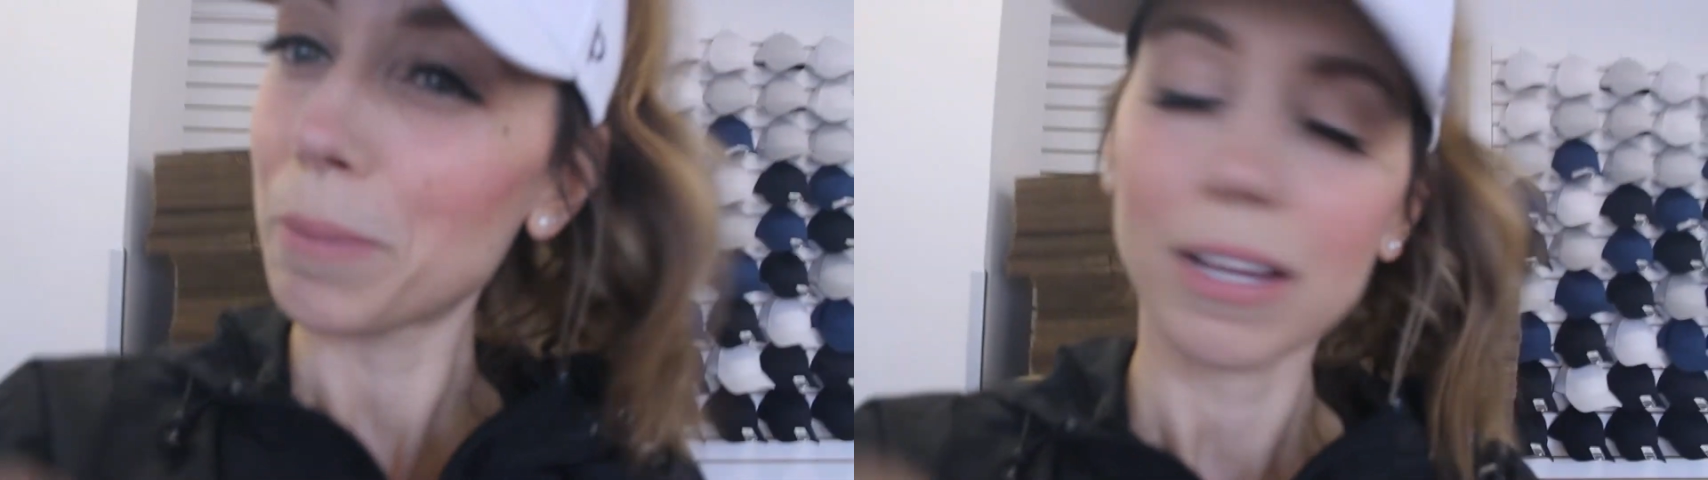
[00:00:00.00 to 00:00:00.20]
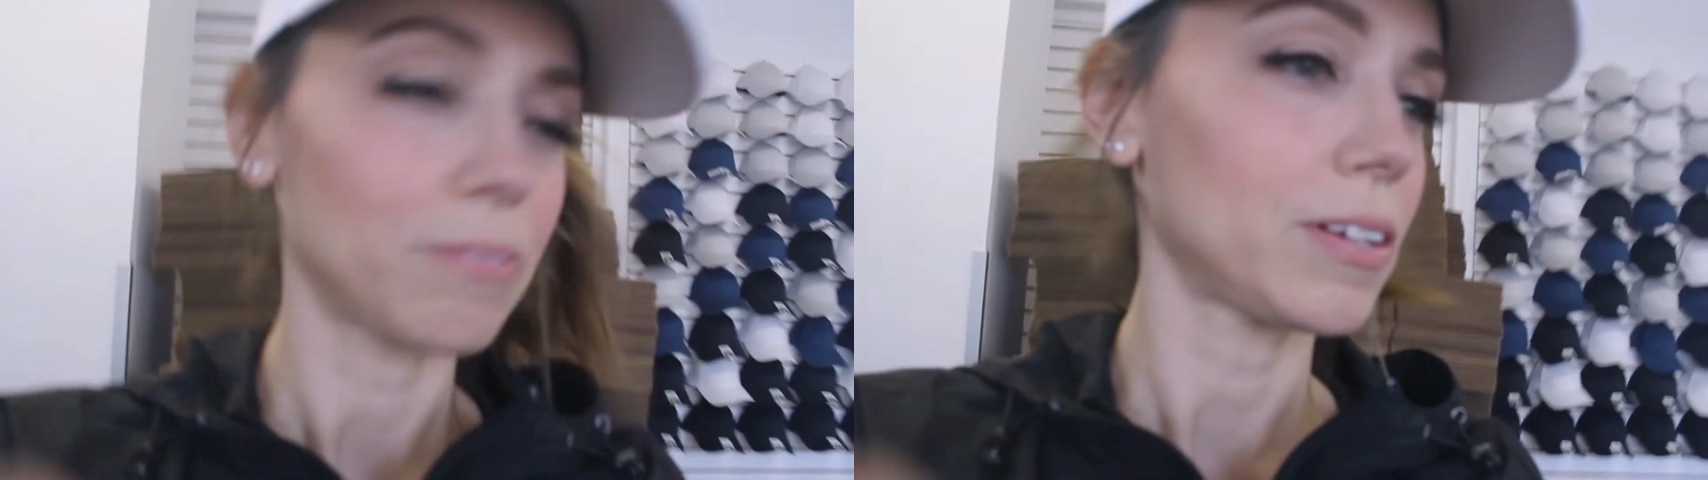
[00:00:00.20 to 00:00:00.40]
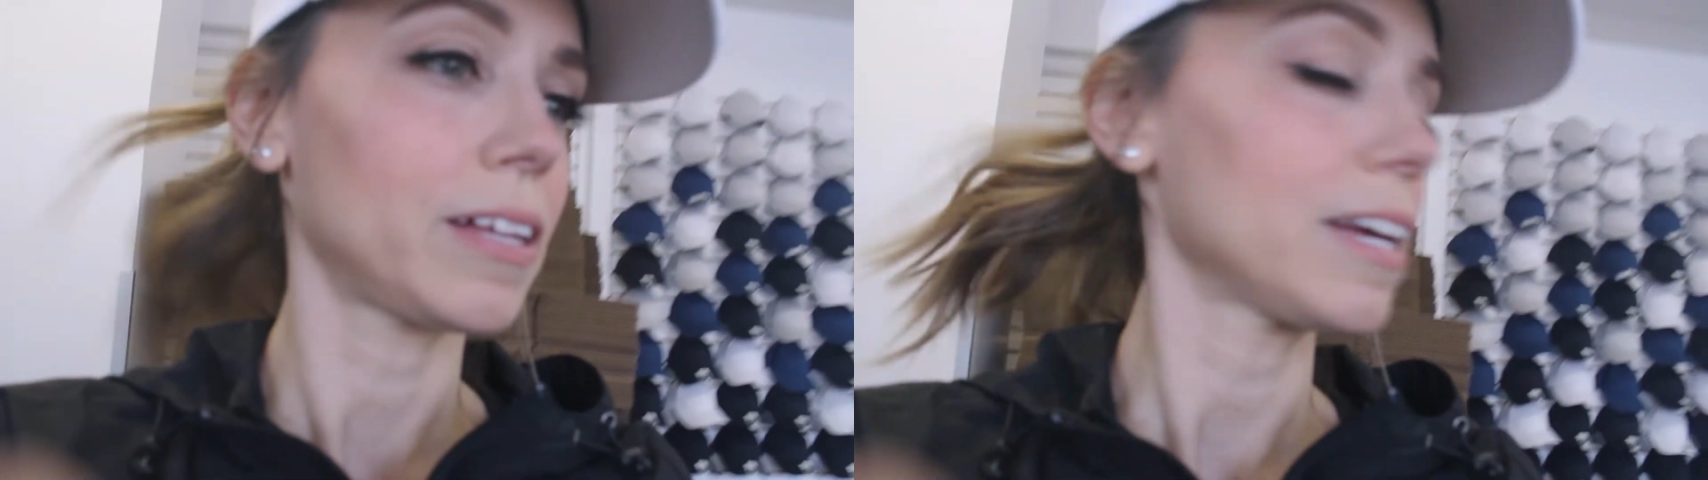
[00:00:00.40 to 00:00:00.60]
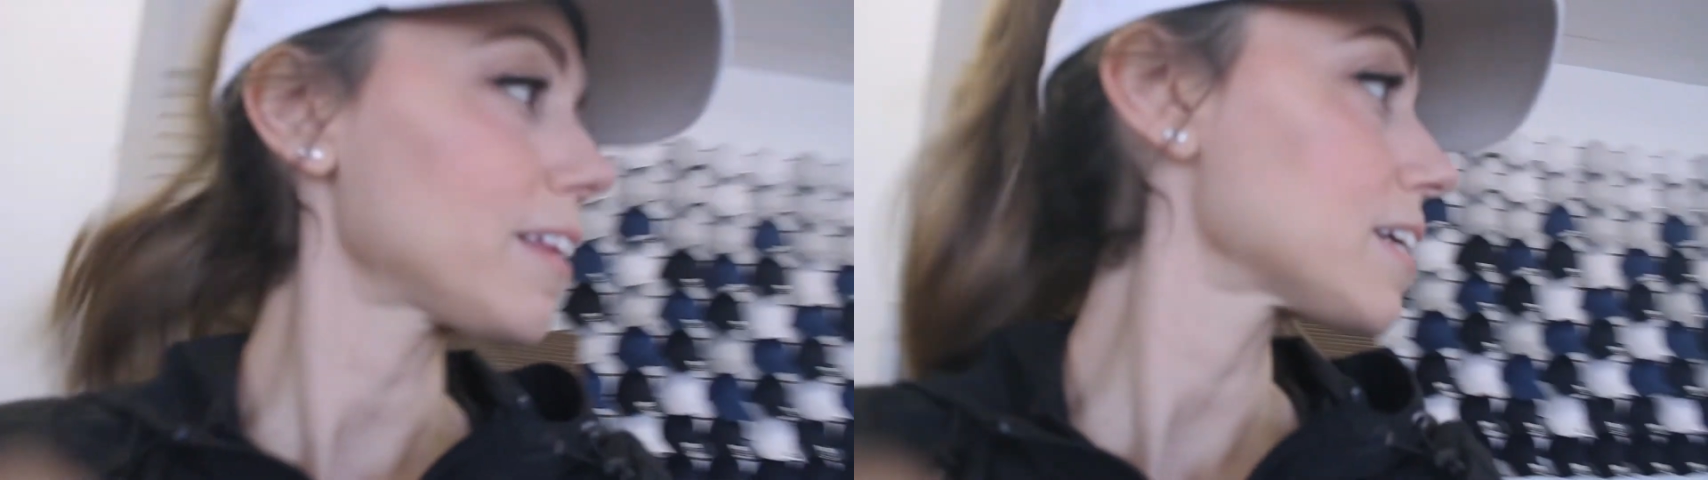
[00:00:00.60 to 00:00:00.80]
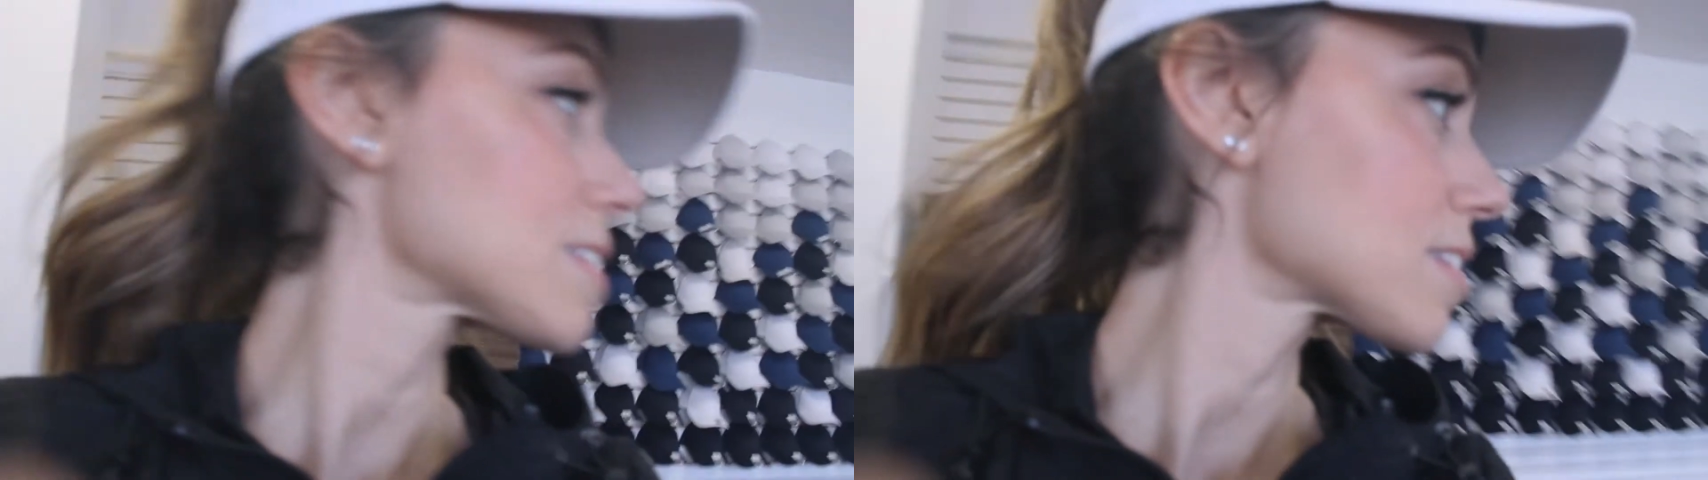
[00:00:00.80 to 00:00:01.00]
but I feel like
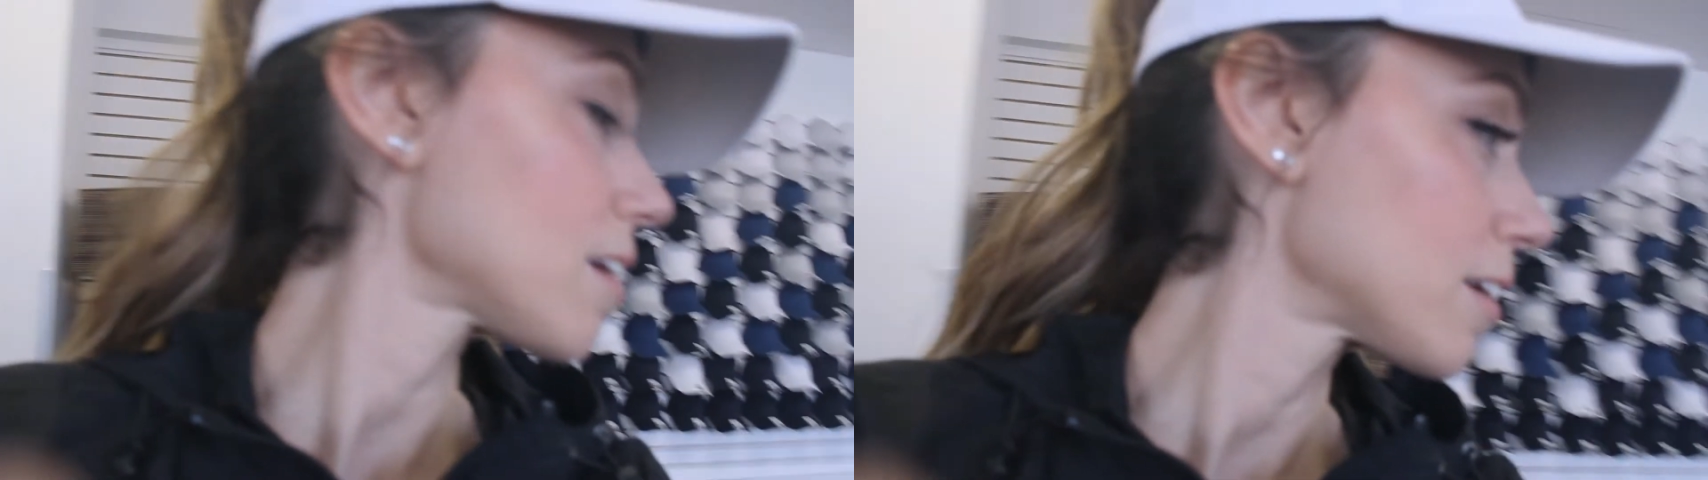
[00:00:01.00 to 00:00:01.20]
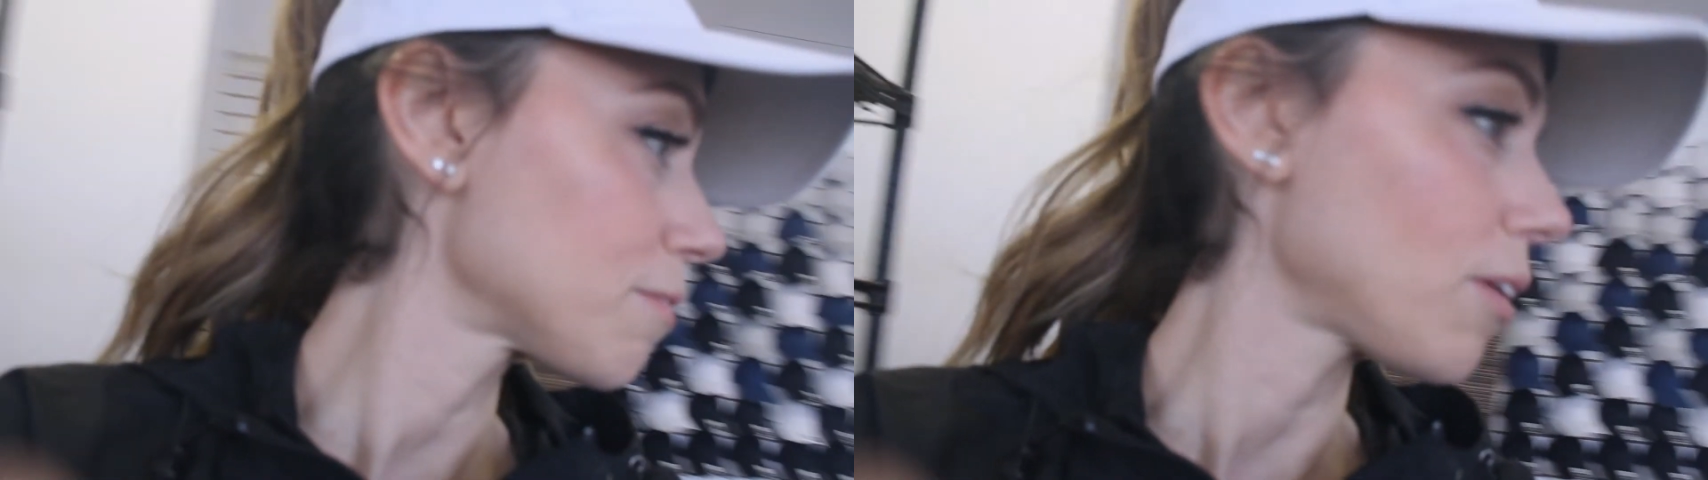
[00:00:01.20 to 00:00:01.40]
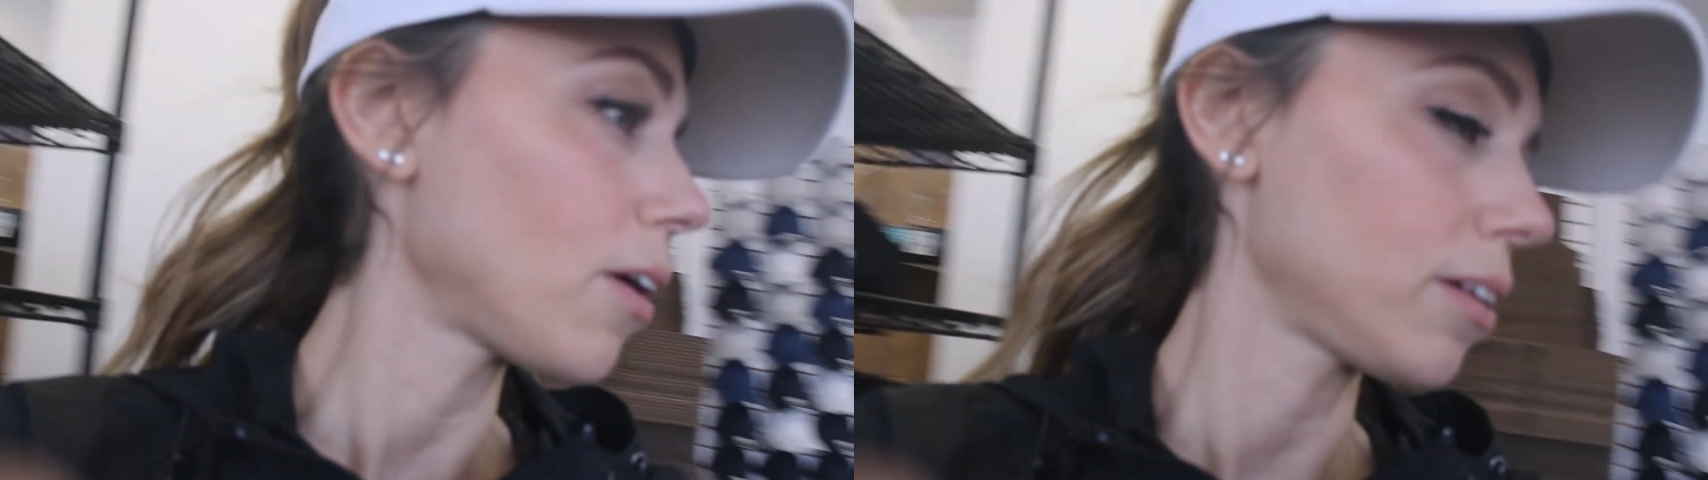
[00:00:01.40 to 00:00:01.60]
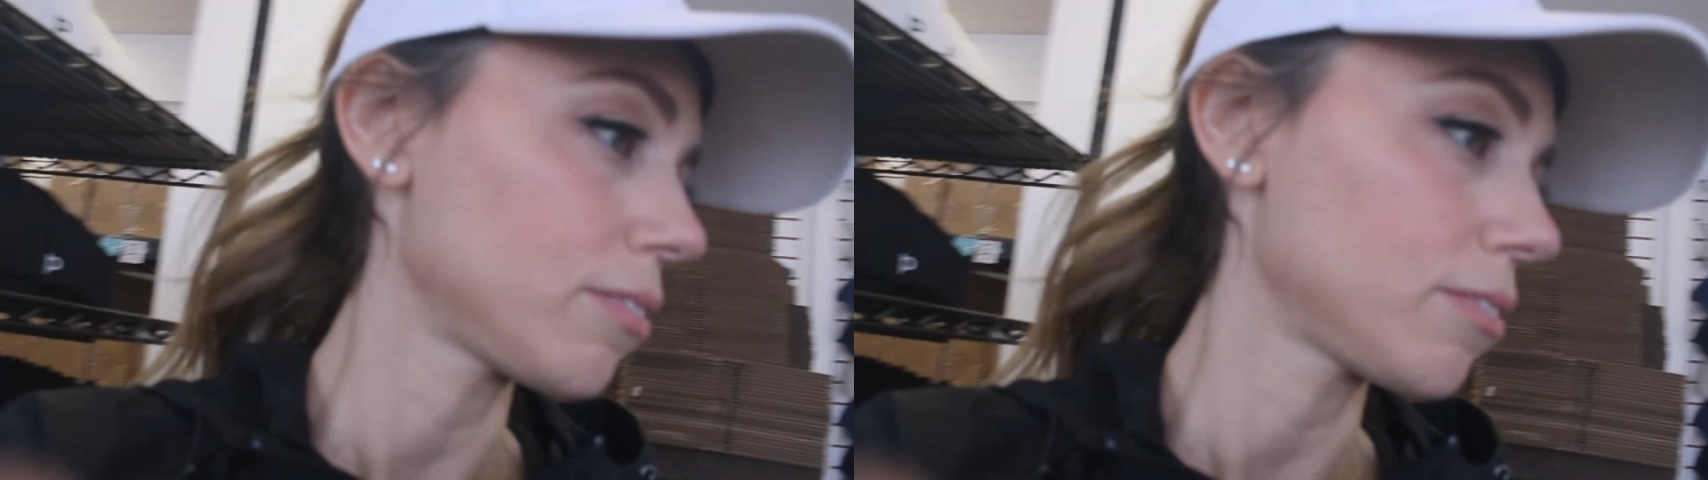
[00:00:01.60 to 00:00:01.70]
that's kind of all